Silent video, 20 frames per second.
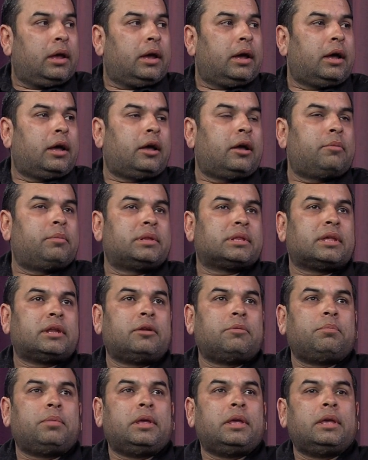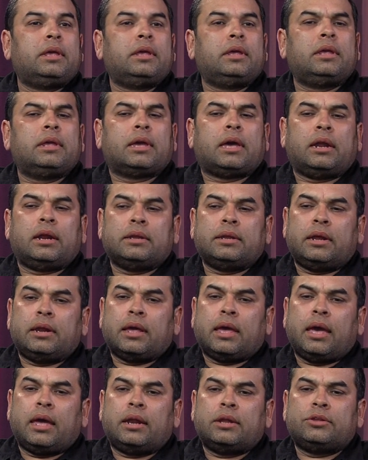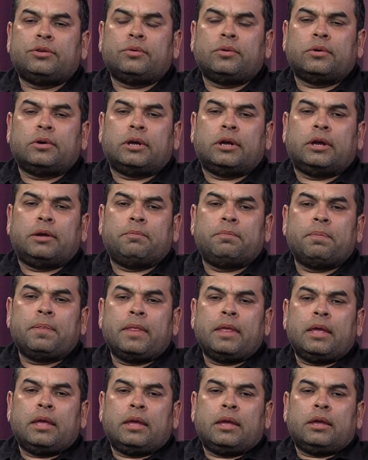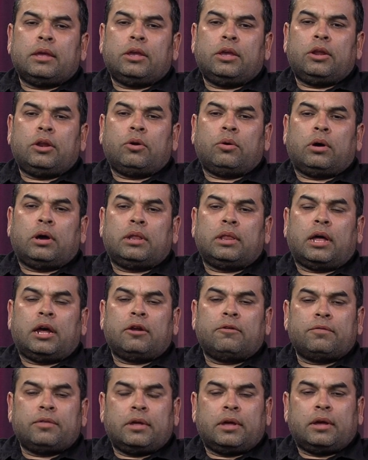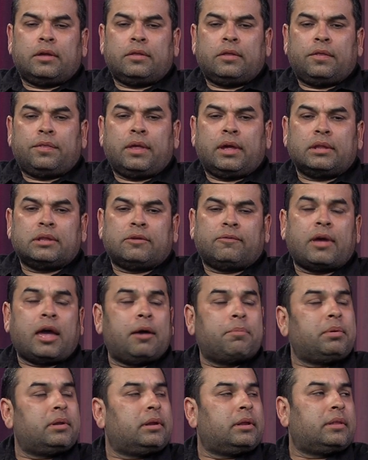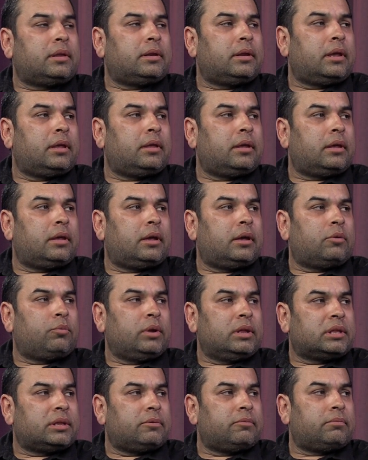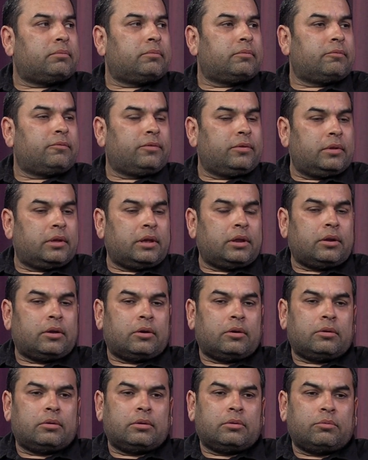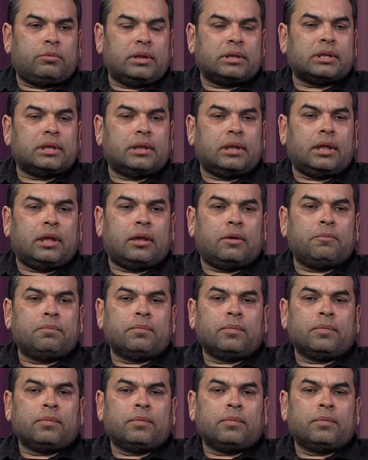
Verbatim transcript: Um, it's going to be kind of dedicated to, a, uh, you know, a lot of the, the things that have happened in the, uh, uh, recent, you know, recently